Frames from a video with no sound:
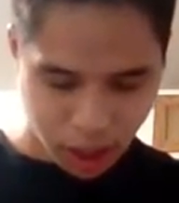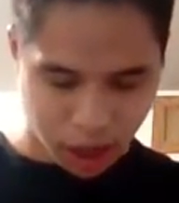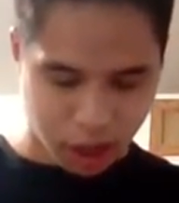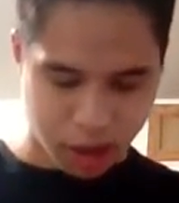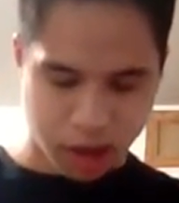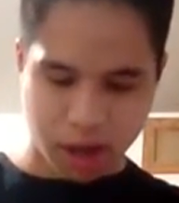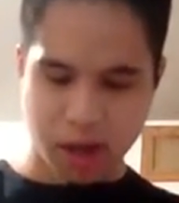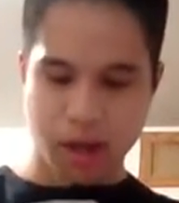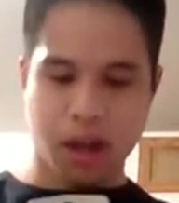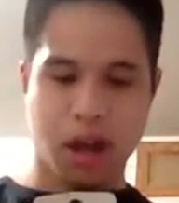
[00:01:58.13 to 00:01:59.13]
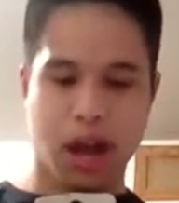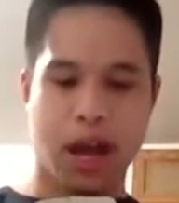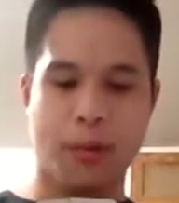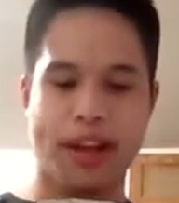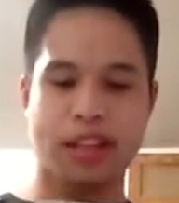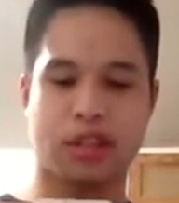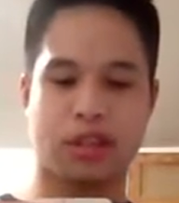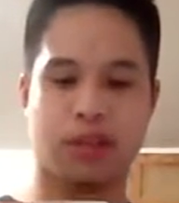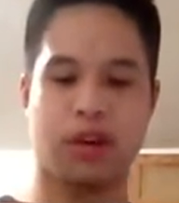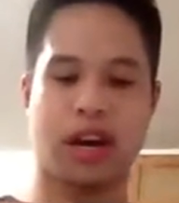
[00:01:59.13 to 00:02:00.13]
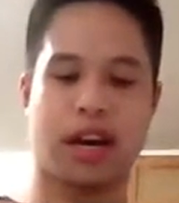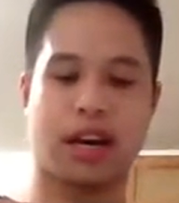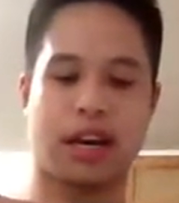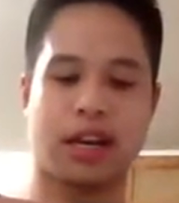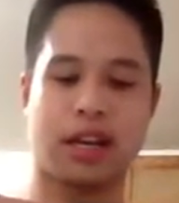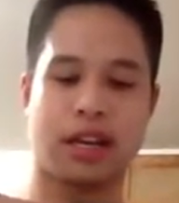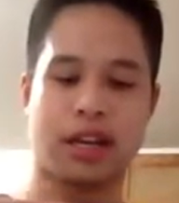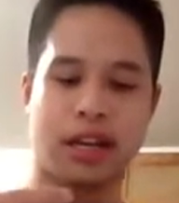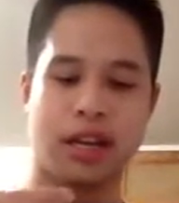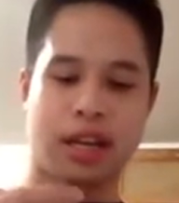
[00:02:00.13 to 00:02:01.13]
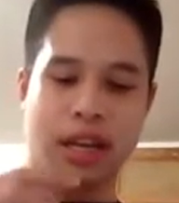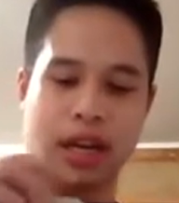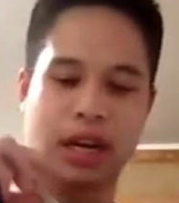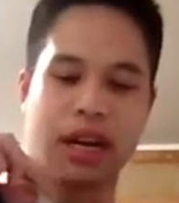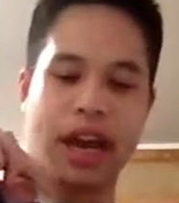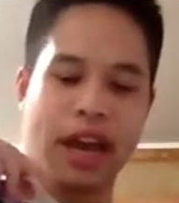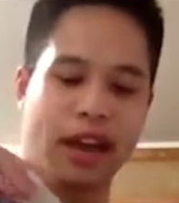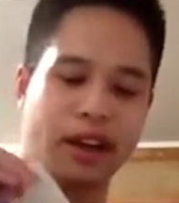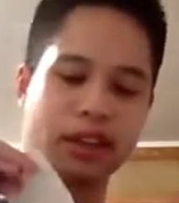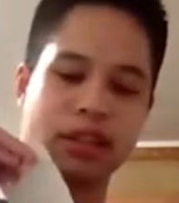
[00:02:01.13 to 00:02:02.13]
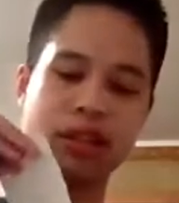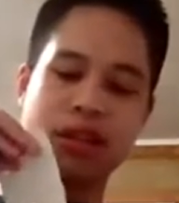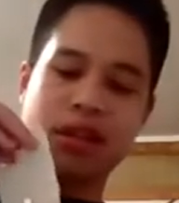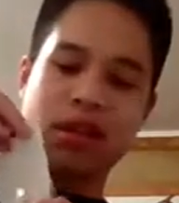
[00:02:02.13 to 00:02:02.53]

Oh, I went to uh, Claire's.